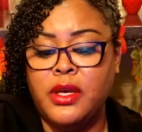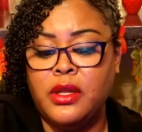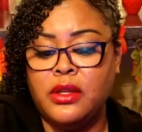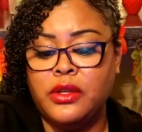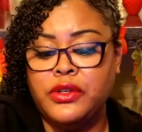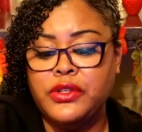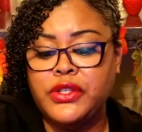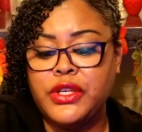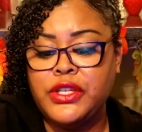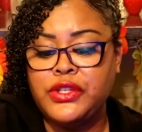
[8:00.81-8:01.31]

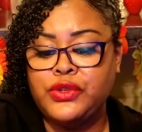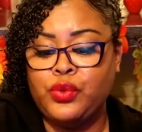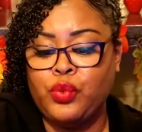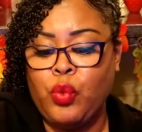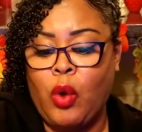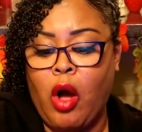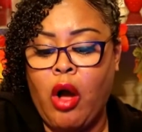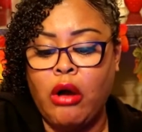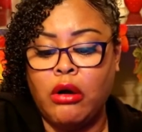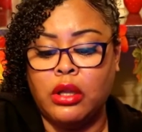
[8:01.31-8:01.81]
Miller's. It's
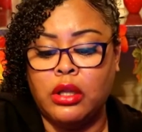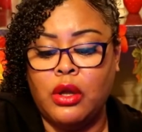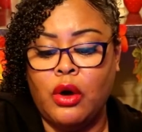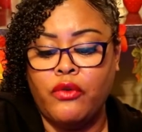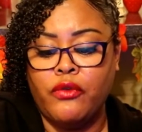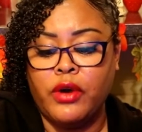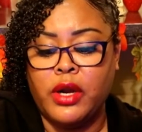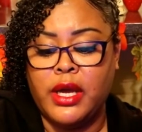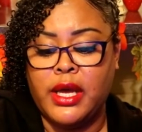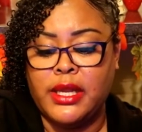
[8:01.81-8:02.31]
raw
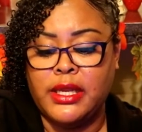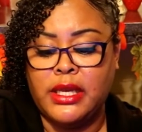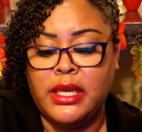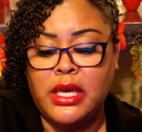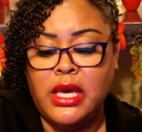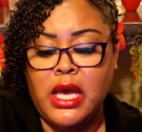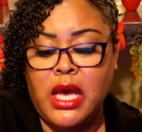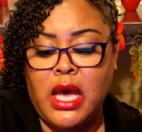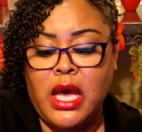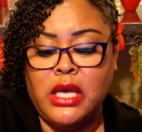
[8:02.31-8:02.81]
clover
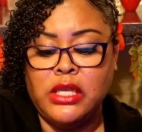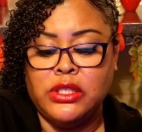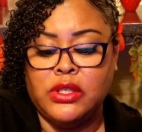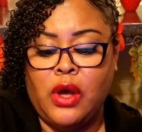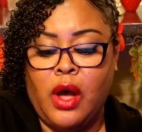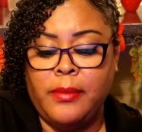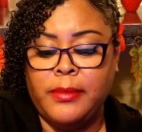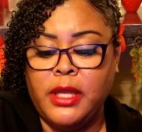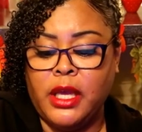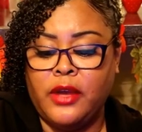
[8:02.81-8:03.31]
honey.
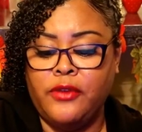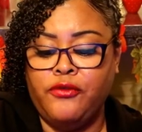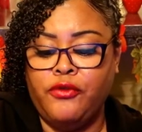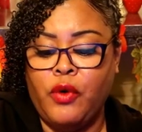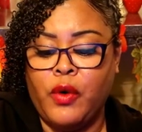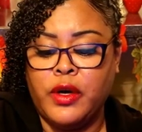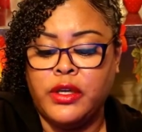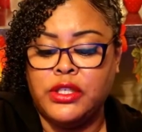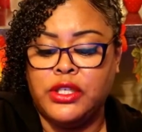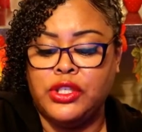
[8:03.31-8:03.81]
So I'm looking
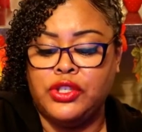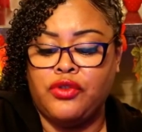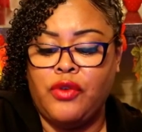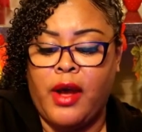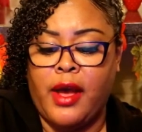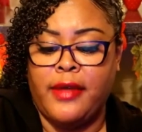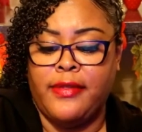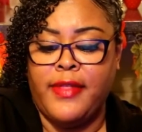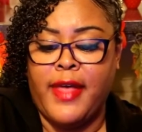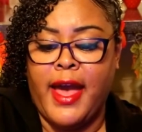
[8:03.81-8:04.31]
forward to
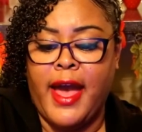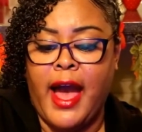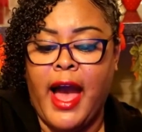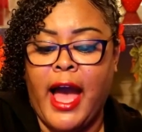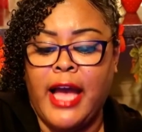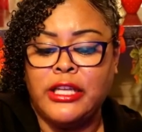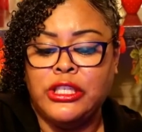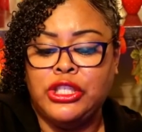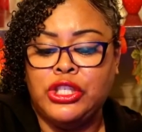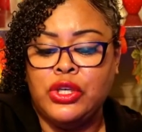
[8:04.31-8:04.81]
trying that.
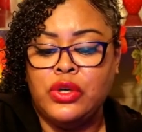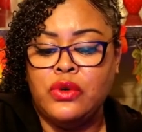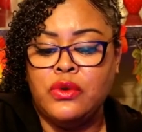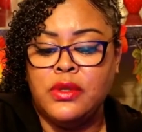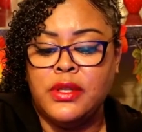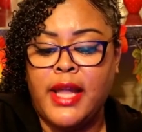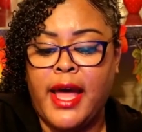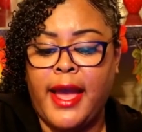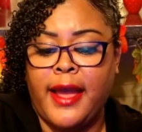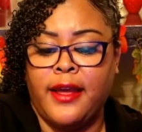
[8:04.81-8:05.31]
I
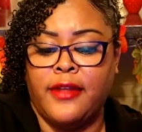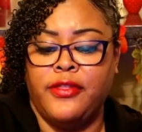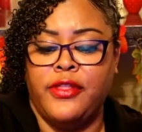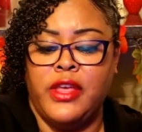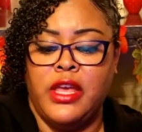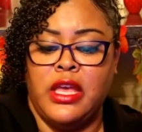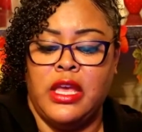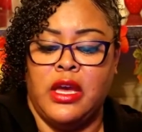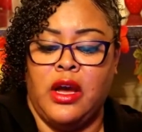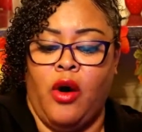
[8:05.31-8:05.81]
do like
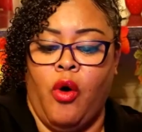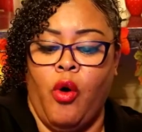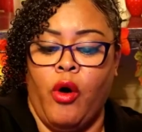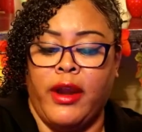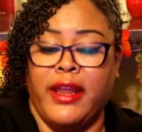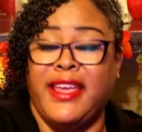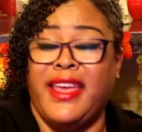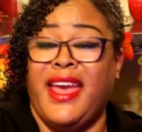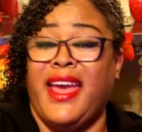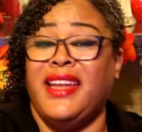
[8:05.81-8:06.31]
the
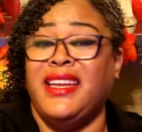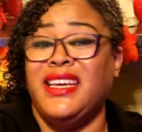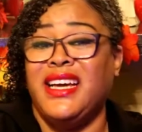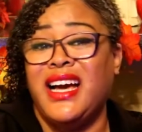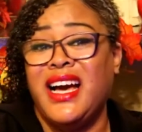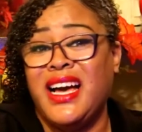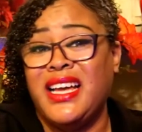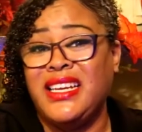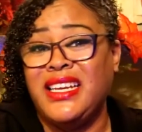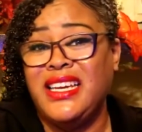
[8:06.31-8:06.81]
organic
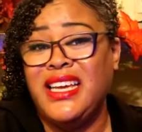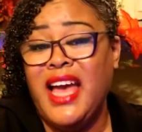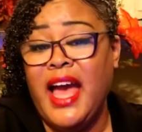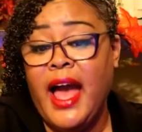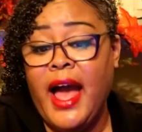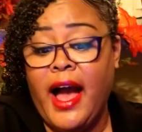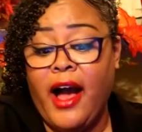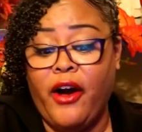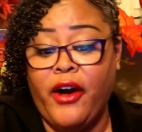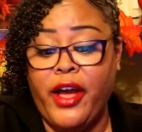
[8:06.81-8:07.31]
honey.
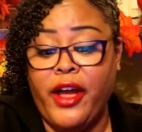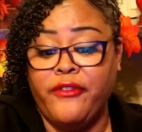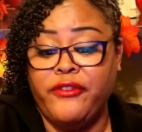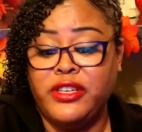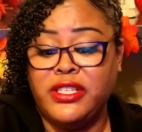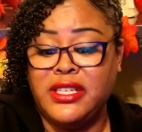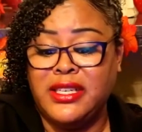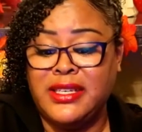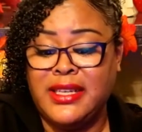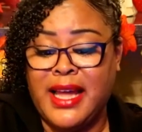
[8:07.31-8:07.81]

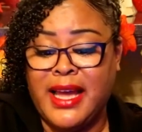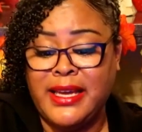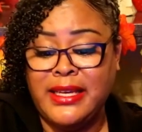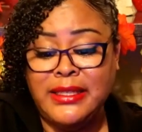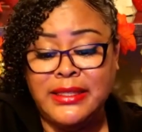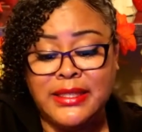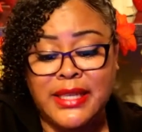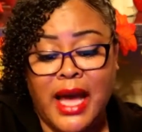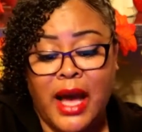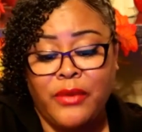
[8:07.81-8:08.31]
However,
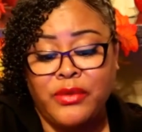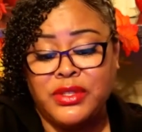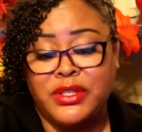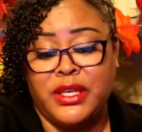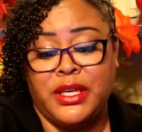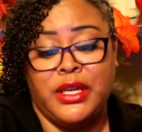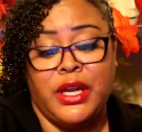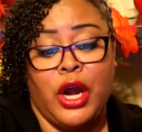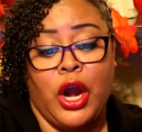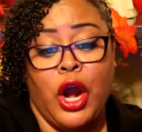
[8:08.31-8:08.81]
tonight I was
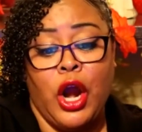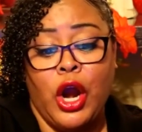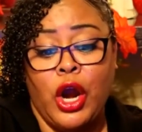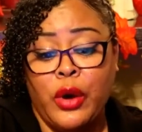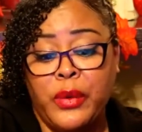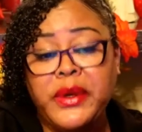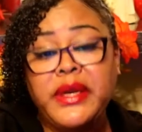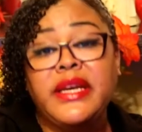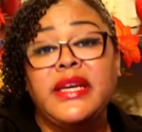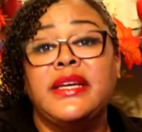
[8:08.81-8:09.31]
in a
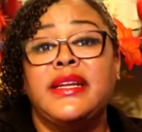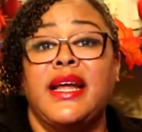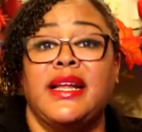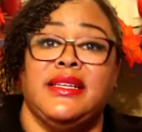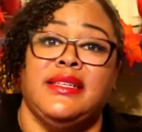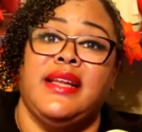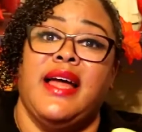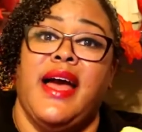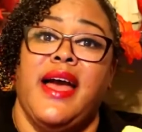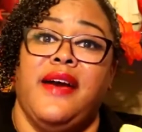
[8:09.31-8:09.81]
hurry and I
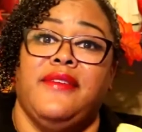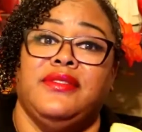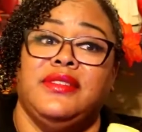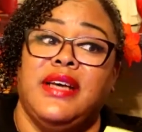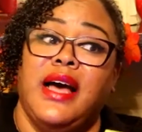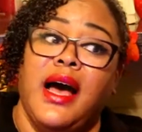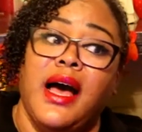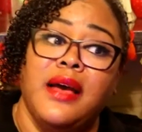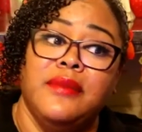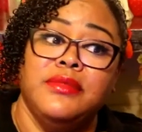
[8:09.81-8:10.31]
did not have
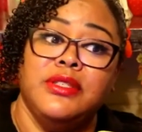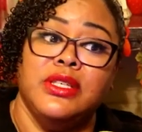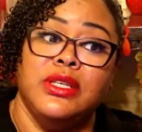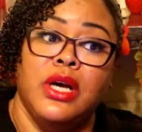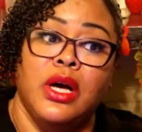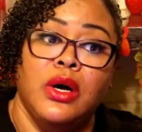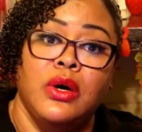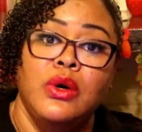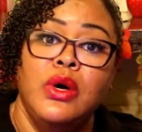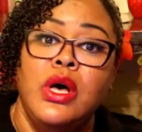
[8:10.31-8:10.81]
time to
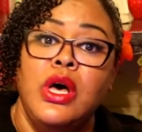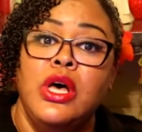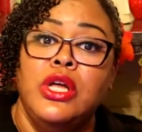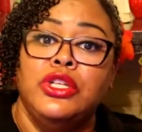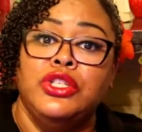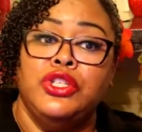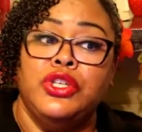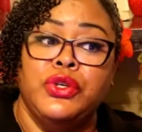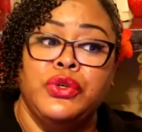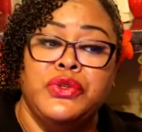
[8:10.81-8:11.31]
go
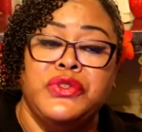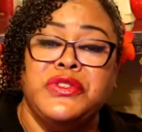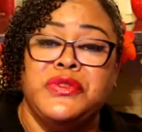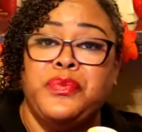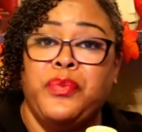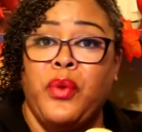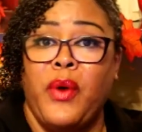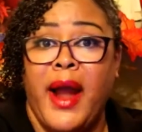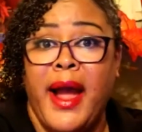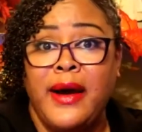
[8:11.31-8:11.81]
to
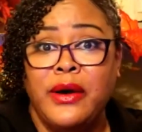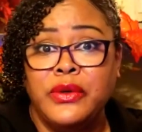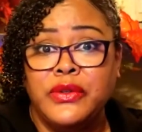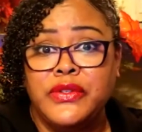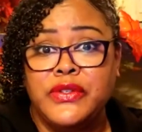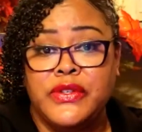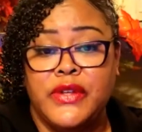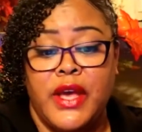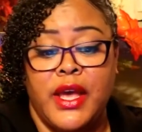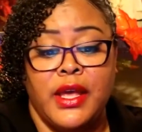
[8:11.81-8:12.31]

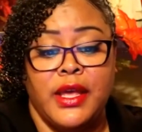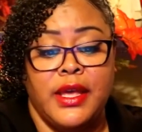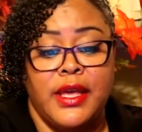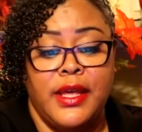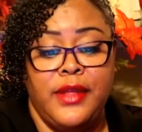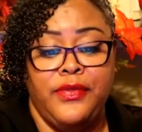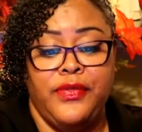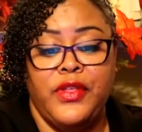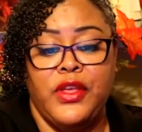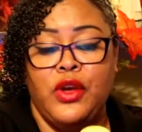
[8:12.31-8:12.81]
Sprouts and
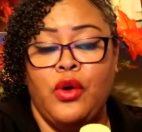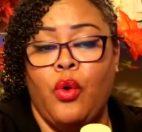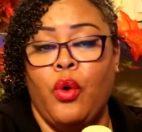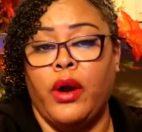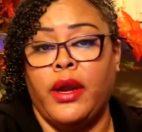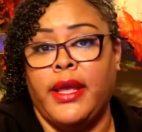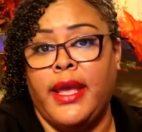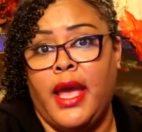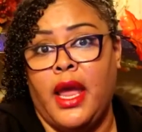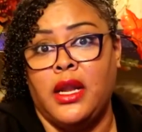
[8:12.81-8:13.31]
get the
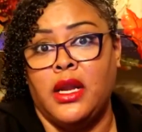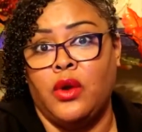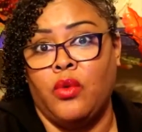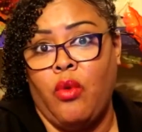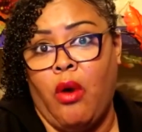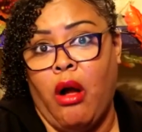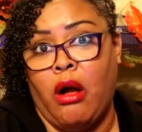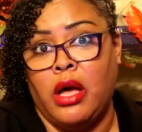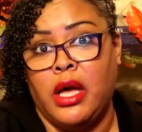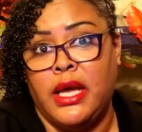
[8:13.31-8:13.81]
organic
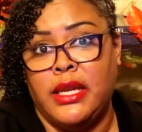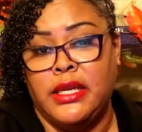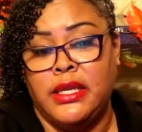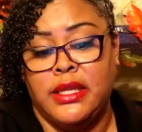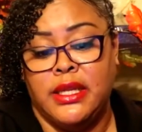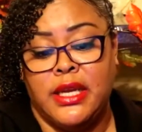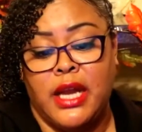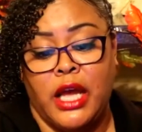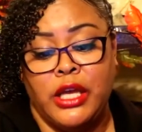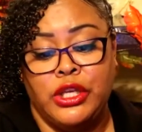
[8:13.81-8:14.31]
raw honey
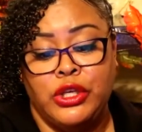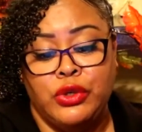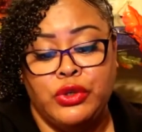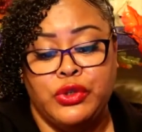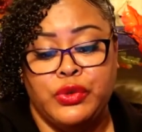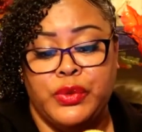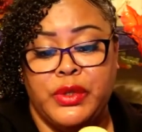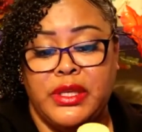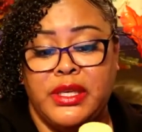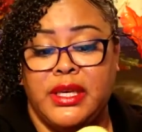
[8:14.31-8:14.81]
that I
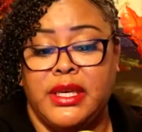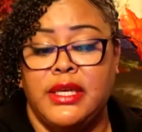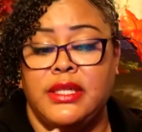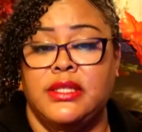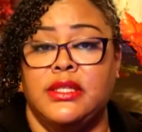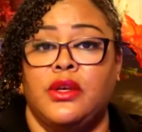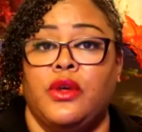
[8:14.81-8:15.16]
usually get.